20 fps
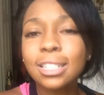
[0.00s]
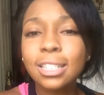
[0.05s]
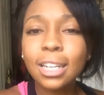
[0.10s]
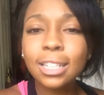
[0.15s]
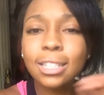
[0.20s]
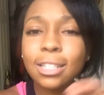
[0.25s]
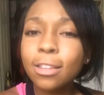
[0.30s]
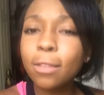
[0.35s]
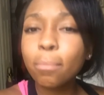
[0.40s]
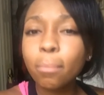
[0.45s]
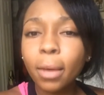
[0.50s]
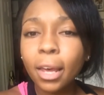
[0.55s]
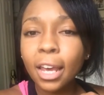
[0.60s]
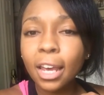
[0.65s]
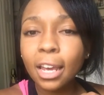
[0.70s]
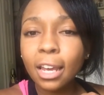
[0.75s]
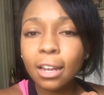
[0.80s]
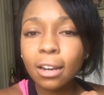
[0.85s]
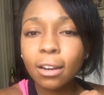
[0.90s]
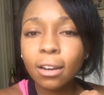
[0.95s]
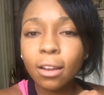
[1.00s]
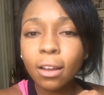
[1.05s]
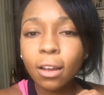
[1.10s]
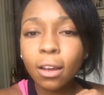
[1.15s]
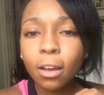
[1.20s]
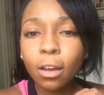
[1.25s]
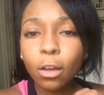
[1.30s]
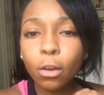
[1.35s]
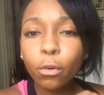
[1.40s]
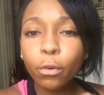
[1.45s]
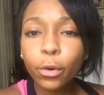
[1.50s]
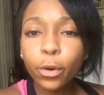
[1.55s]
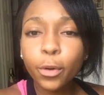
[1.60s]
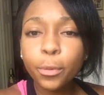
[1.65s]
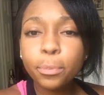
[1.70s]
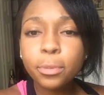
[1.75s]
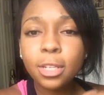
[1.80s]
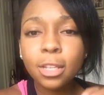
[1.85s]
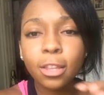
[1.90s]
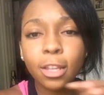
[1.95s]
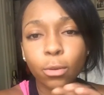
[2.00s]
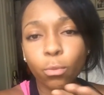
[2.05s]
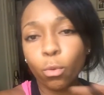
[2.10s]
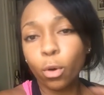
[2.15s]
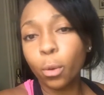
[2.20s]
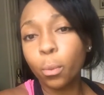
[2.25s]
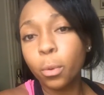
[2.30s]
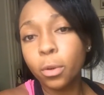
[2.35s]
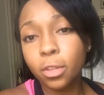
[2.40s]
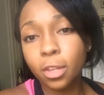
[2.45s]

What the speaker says: stick to the main groups and then work